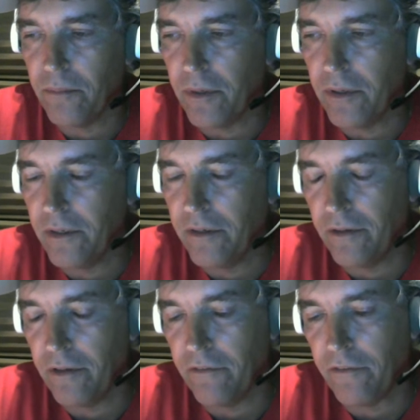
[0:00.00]
But
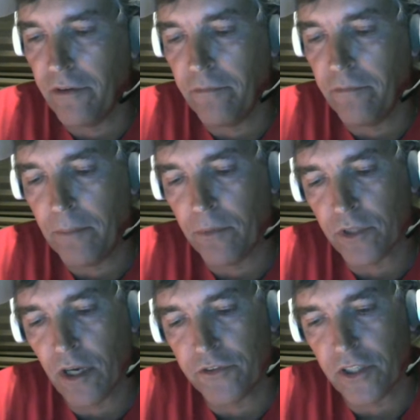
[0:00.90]
if
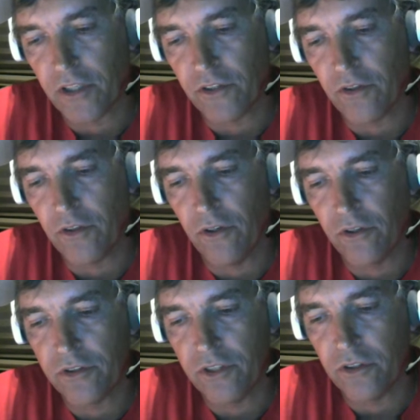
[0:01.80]
people's offsetting their
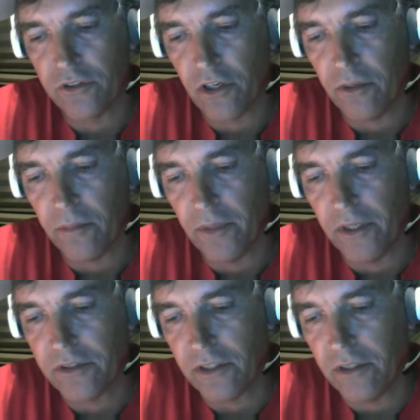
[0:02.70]
hooks during
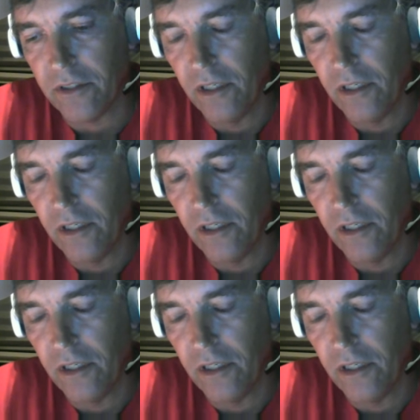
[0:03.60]
tournaments and